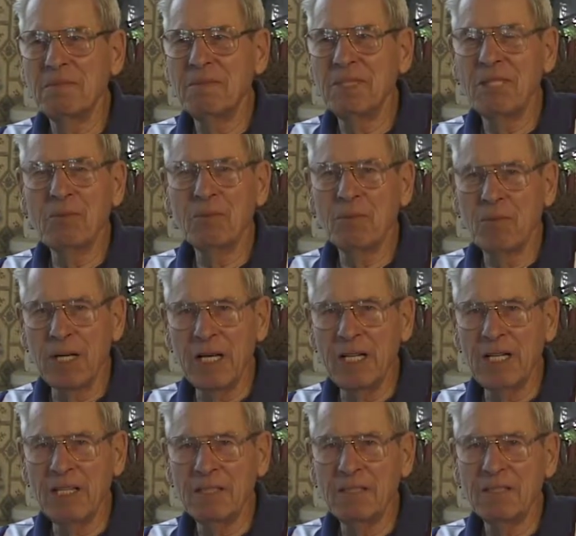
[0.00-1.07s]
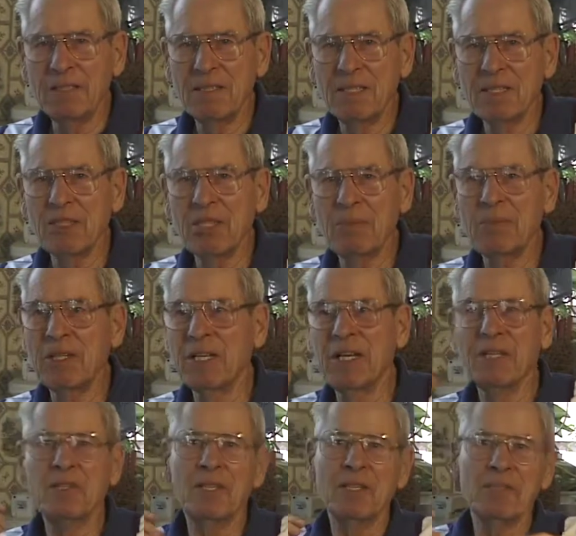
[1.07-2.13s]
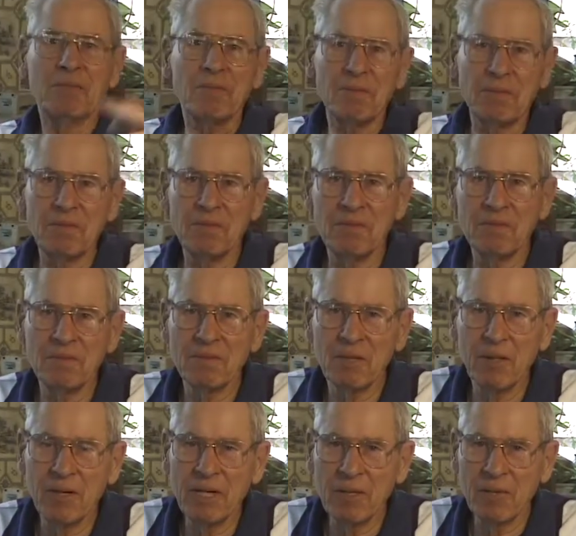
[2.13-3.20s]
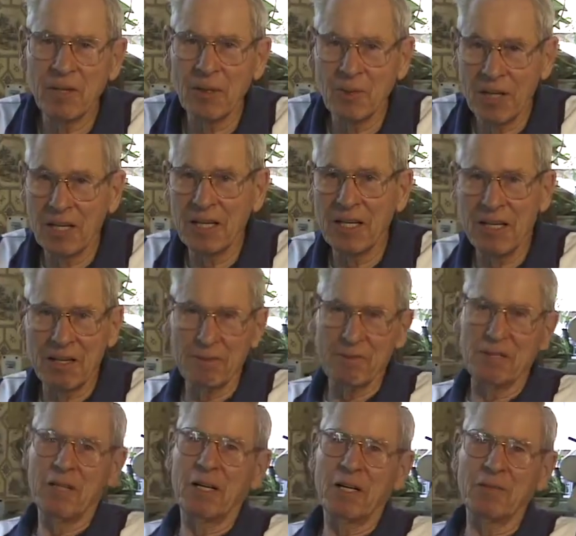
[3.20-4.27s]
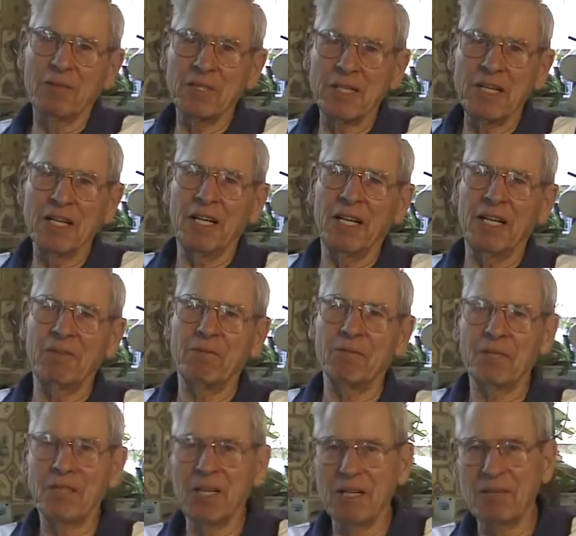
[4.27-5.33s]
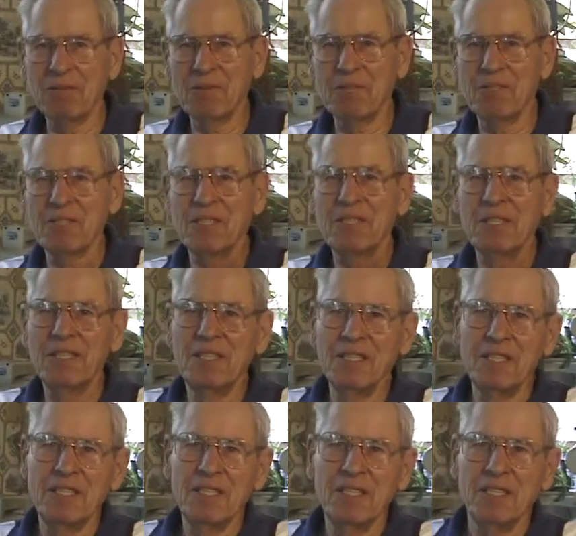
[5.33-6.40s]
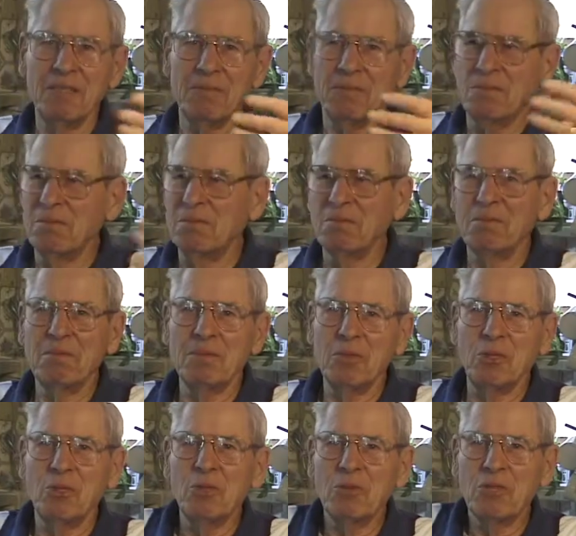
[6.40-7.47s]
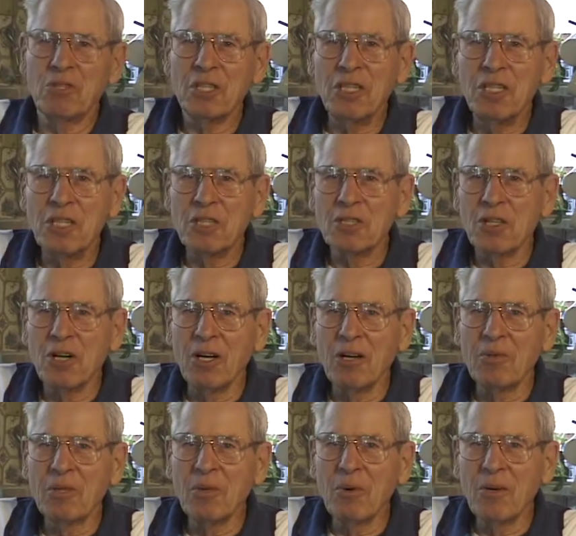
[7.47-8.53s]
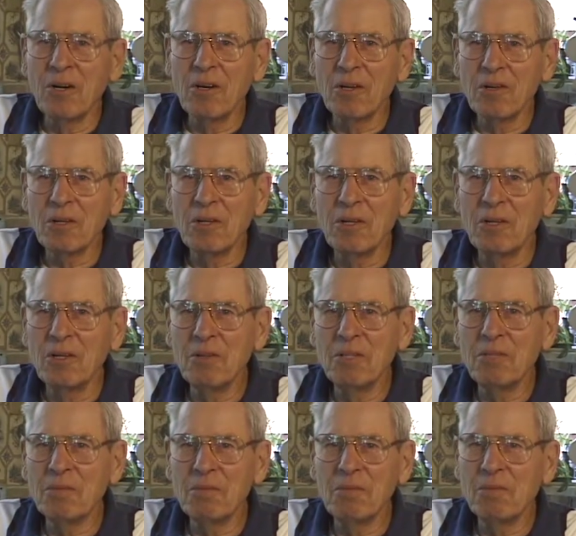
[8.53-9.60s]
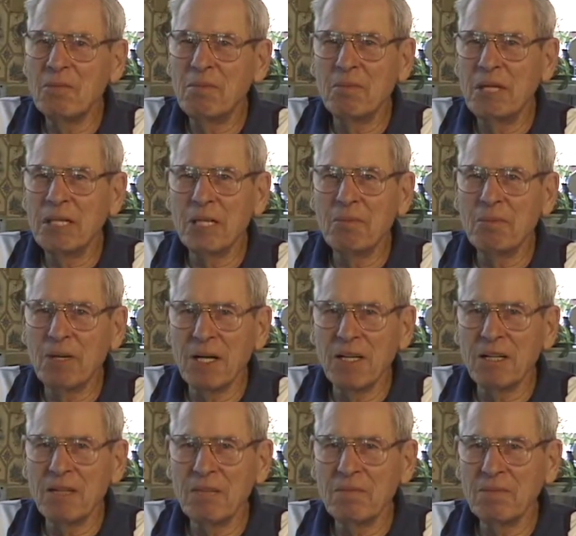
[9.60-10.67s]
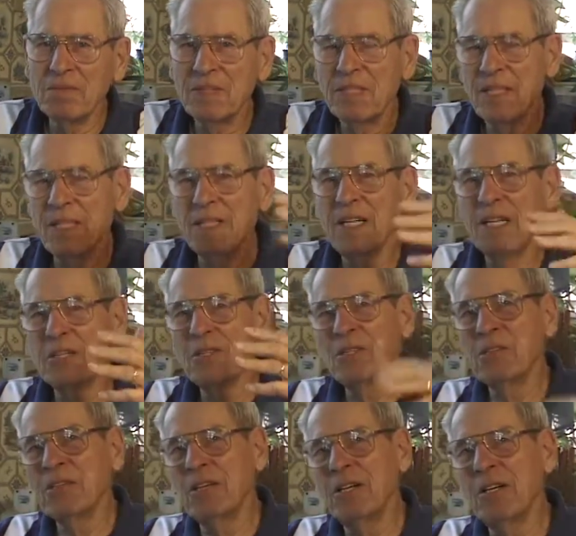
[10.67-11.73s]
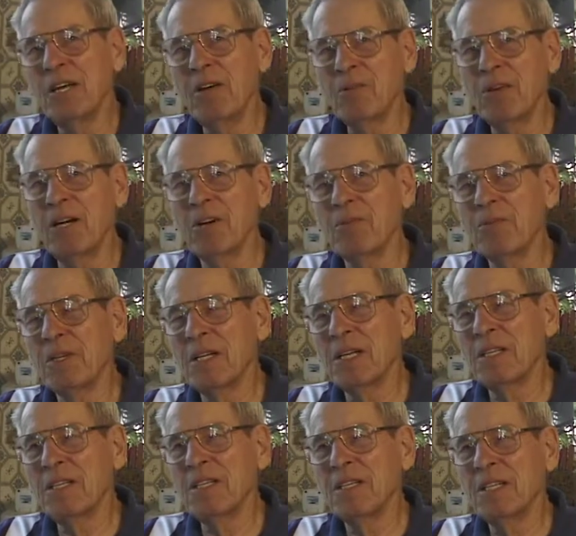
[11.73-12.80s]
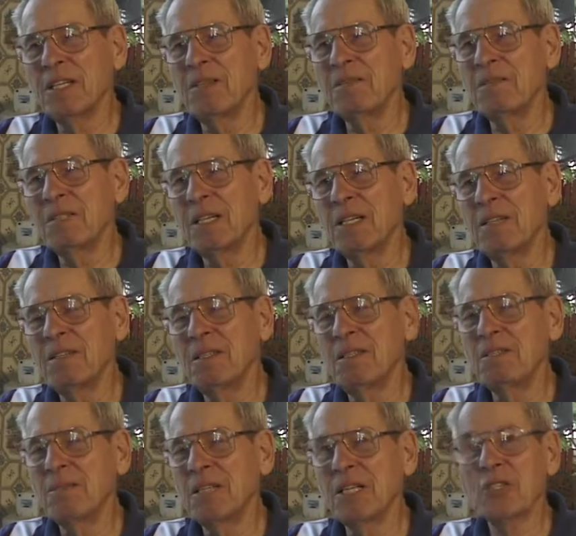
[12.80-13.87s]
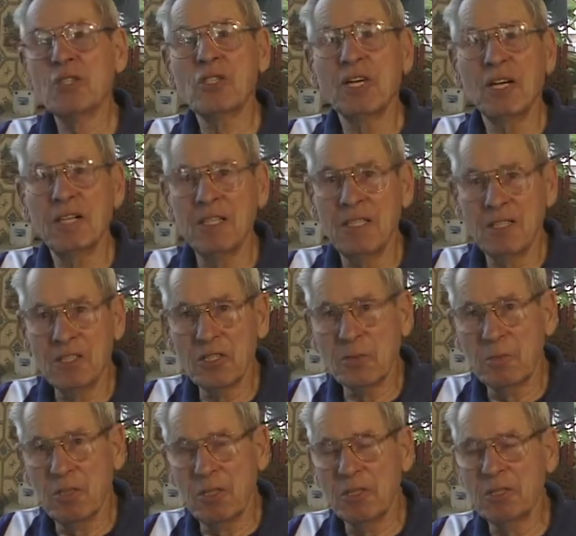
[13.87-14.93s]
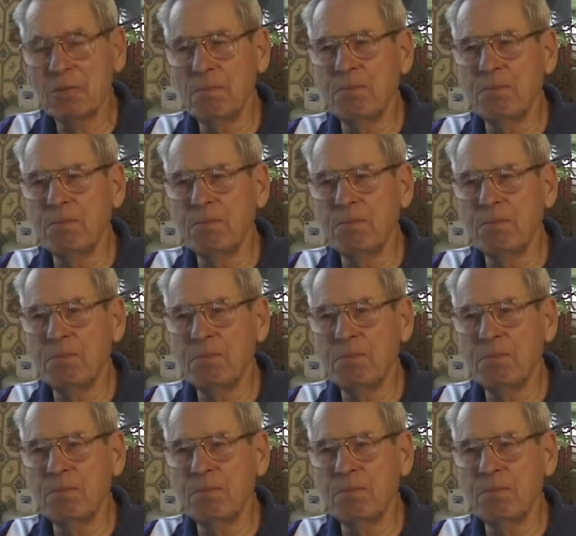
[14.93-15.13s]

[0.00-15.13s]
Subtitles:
in writing, except that I couldn't go anywhere. Well, a lot of photographers can. A lot of photographers shoot scenics all over the world, you know, and make a bundle. And I could have gone that route, but I didn't. I got started into sports,